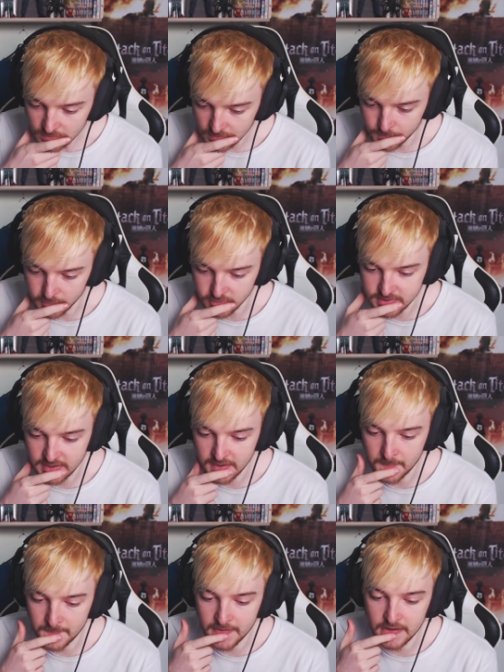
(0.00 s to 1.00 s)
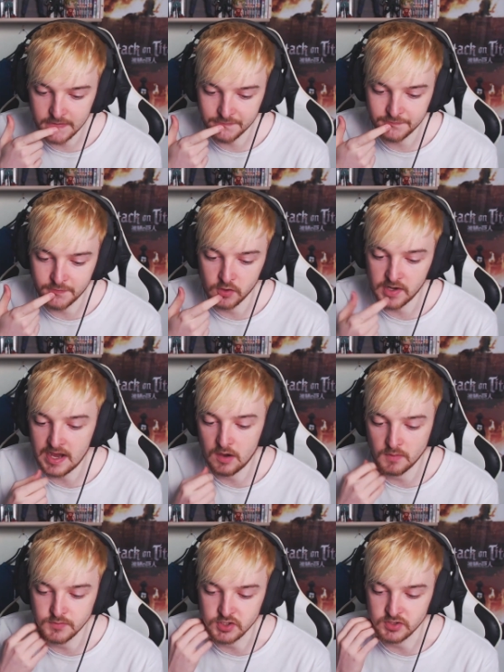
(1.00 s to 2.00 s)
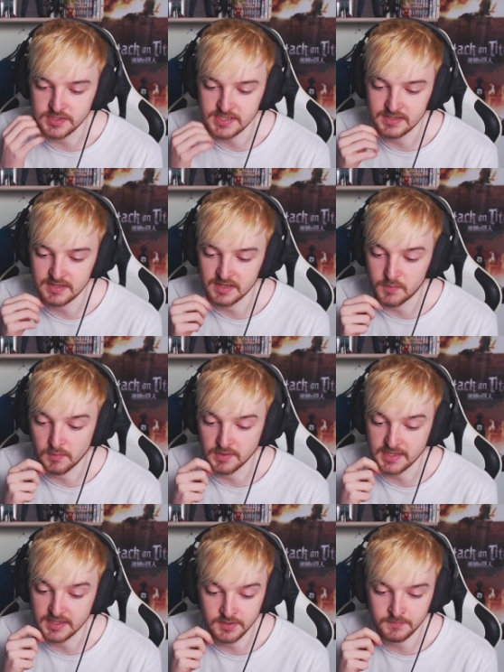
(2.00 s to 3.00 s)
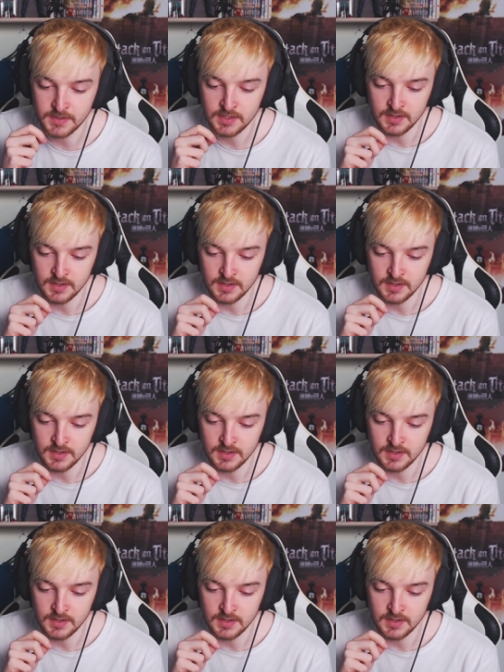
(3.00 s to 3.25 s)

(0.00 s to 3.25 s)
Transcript: But, um... for now, I'm just going to say that they probably killed him.